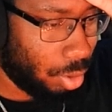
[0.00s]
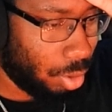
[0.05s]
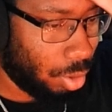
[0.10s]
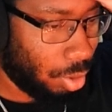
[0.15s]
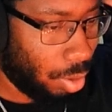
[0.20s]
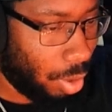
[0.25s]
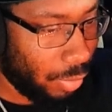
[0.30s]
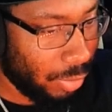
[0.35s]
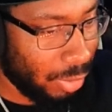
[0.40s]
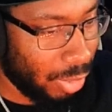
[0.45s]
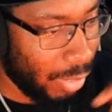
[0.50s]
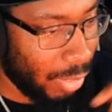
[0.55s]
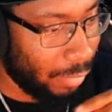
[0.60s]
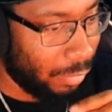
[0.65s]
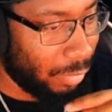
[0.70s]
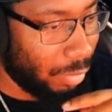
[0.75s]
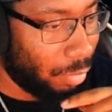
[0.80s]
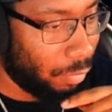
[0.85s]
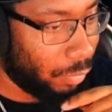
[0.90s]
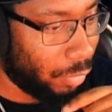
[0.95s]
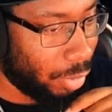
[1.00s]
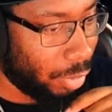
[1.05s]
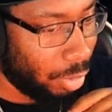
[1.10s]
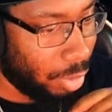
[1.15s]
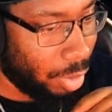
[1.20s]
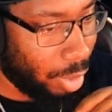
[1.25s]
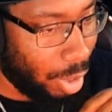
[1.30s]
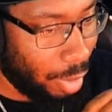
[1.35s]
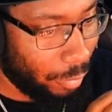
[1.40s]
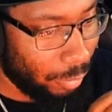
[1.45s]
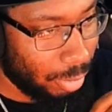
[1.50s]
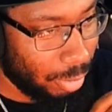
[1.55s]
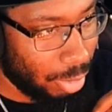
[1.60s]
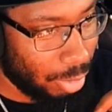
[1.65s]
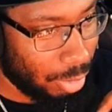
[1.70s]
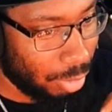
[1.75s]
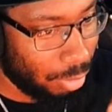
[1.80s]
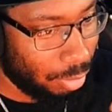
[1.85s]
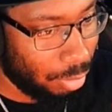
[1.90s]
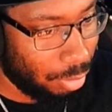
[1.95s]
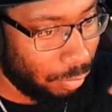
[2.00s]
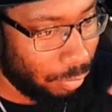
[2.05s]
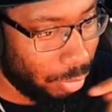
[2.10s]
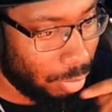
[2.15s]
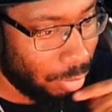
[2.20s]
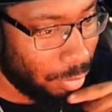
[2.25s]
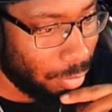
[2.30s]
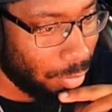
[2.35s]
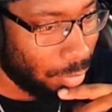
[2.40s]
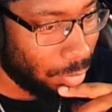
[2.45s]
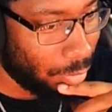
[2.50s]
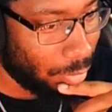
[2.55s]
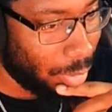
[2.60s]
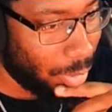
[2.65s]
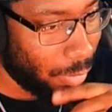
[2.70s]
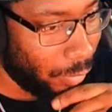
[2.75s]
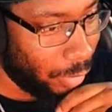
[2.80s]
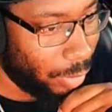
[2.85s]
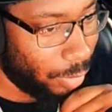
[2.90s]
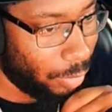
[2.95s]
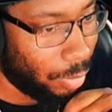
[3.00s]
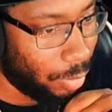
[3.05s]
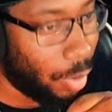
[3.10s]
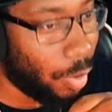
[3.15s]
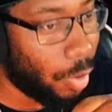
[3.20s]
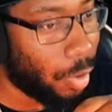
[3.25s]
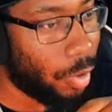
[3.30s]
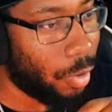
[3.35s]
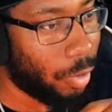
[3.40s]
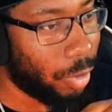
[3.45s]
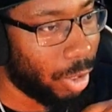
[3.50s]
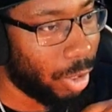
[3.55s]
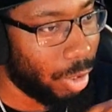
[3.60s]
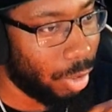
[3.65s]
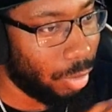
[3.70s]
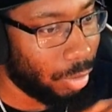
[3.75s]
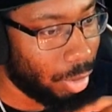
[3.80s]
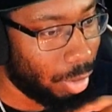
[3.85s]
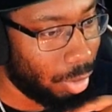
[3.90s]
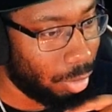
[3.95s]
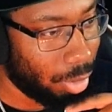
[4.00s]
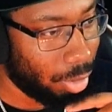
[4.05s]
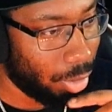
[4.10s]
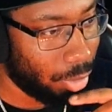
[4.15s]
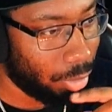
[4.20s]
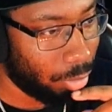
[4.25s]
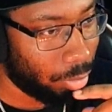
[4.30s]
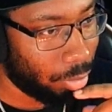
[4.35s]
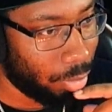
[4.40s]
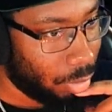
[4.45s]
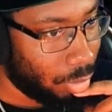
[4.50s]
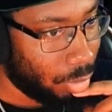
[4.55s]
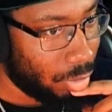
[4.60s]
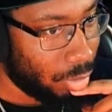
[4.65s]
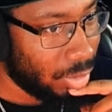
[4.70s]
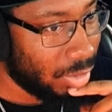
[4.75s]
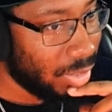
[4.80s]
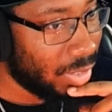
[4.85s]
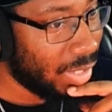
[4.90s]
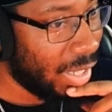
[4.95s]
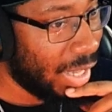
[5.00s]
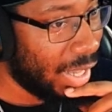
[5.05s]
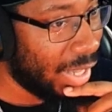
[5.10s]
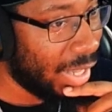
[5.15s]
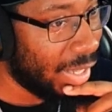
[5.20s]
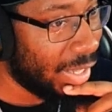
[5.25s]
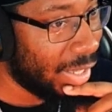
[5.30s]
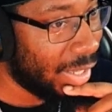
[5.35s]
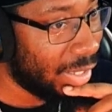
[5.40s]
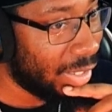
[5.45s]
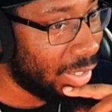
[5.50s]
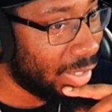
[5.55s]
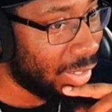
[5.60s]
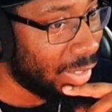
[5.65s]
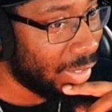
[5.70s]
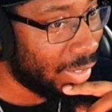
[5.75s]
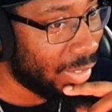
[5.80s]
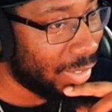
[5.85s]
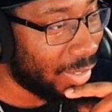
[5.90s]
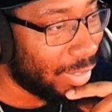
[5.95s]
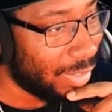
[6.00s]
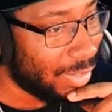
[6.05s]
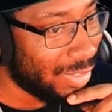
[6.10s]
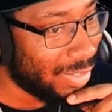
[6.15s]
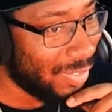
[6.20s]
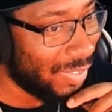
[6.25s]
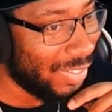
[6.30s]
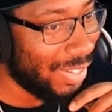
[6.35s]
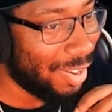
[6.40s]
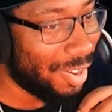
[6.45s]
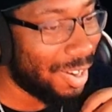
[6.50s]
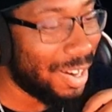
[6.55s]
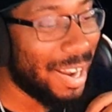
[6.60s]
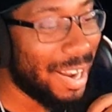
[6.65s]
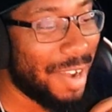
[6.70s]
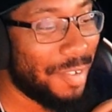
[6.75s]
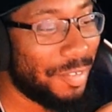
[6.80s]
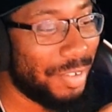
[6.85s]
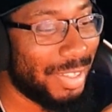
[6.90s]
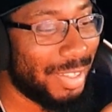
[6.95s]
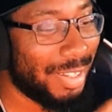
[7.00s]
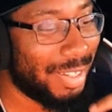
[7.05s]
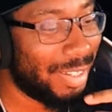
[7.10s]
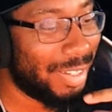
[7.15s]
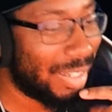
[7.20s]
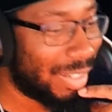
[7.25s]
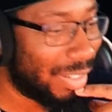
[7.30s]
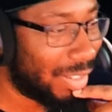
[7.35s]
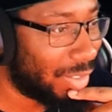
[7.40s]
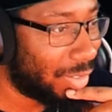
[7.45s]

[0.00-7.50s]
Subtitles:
I was hired over her conversation with Suzukiri. Oh, okay. Dang. So he heard everything.